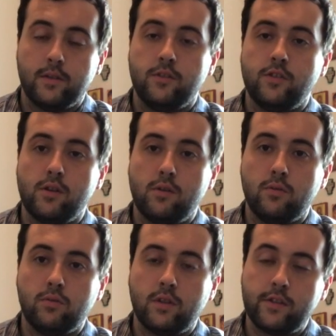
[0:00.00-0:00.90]

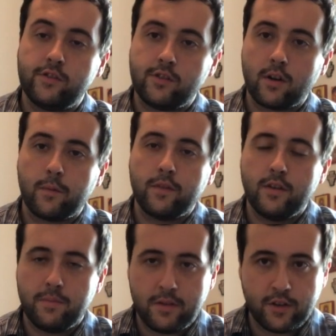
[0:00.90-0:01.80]
So let's start with the
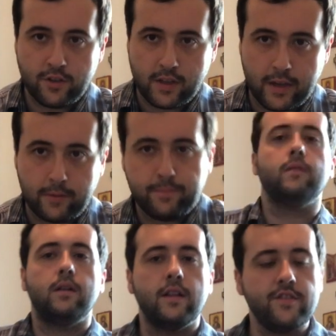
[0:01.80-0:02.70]
diminished scale.
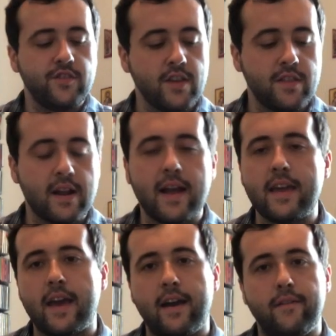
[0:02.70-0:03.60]
Let's say that I
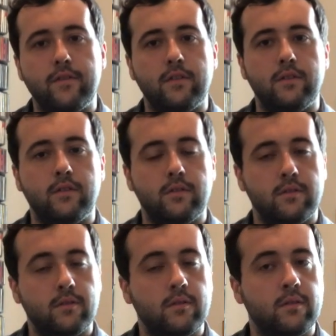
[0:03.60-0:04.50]
have
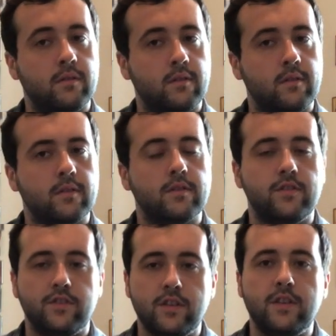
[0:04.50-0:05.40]

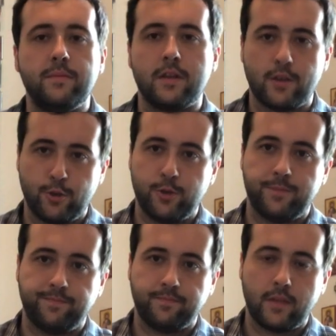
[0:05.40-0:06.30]
C diminished,
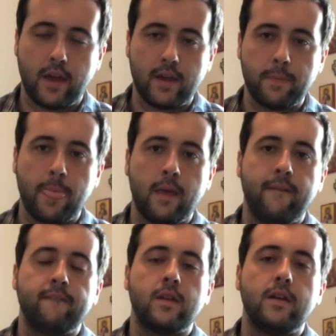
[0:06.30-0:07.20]
okay?
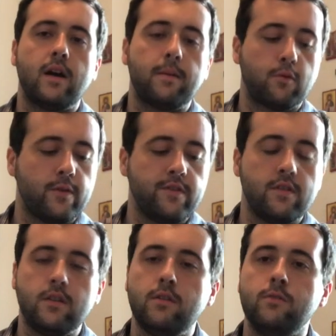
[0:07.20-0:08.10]
Now I'm going to
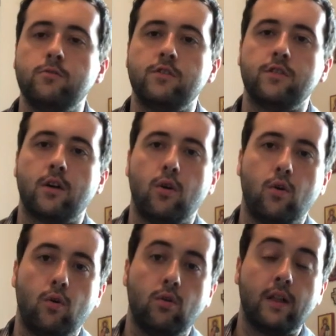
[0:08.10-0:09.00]
use the
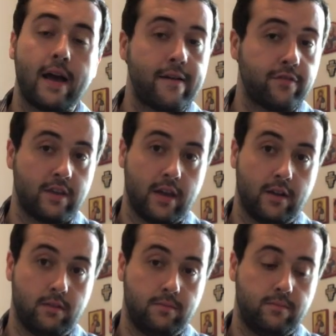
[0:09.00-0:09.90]
whole half
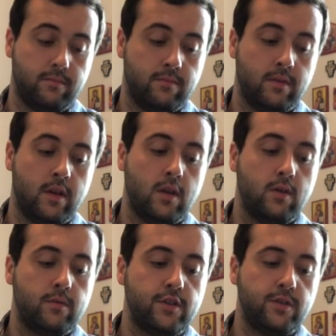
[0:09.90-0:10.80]
scale,
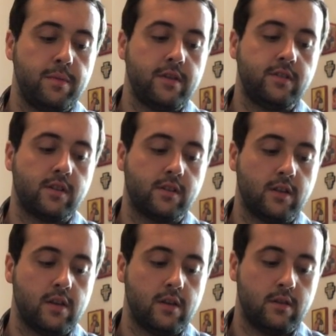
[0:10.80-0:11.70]
which is
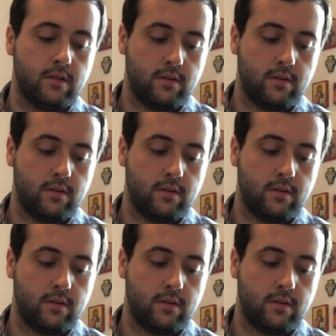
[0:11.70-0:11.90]
basically